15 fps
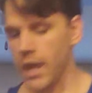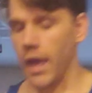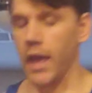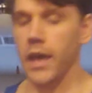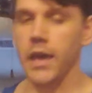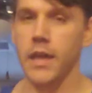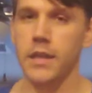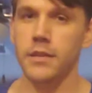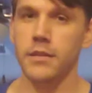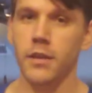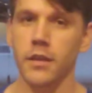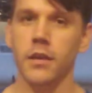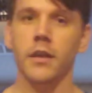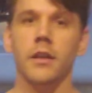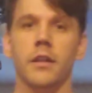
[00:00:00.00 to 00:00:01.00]
and
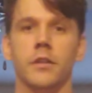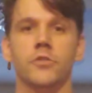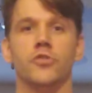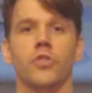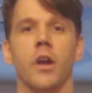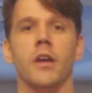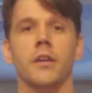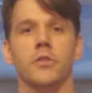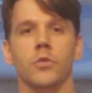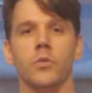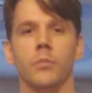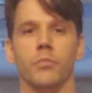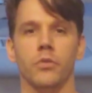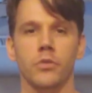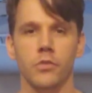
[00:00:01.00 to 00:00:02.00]
trying to
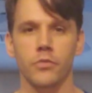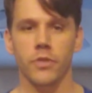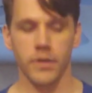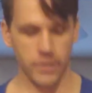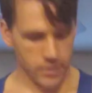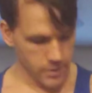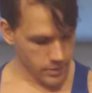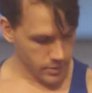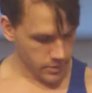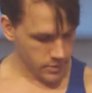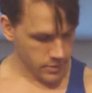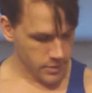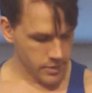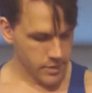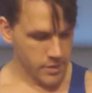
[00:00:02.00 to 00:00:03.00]
improve
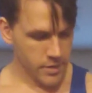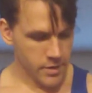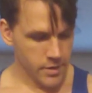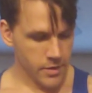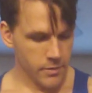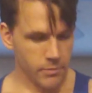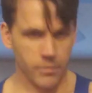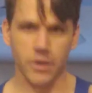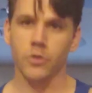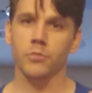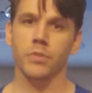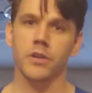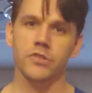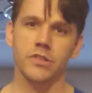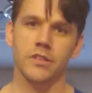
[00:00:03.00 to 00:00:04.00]
my own
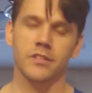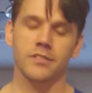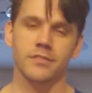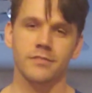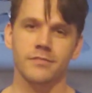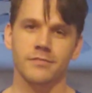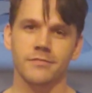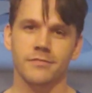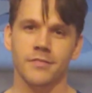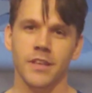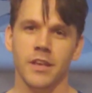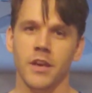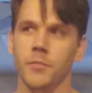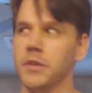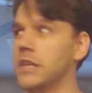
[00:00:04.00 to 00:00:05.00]
punching.
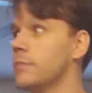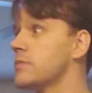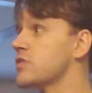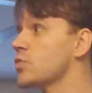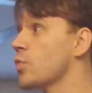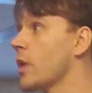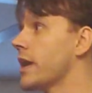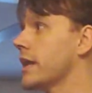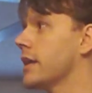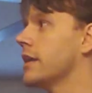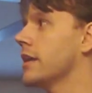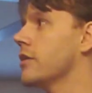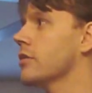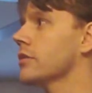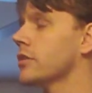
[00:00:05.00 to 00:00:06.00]
I'm going to keep sweating in
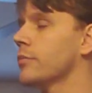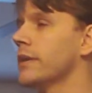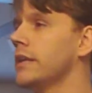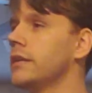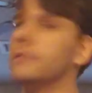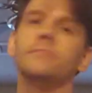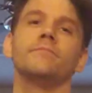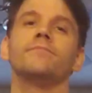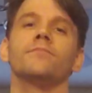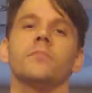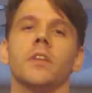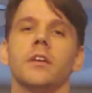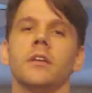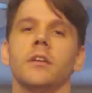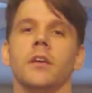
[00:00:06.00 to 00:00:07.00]
here a little bit.
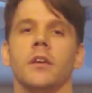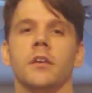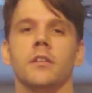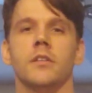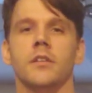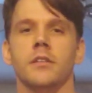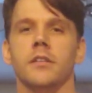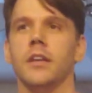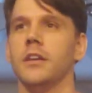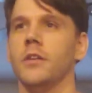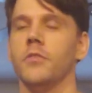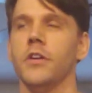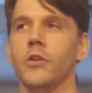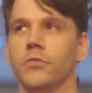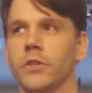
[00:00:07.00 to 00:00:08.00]
Not
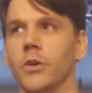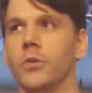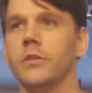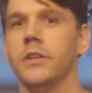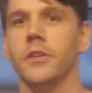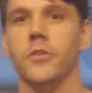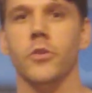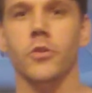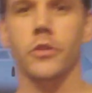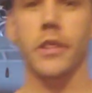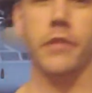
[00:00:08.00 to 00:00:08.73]
enough airflow. I need to turn on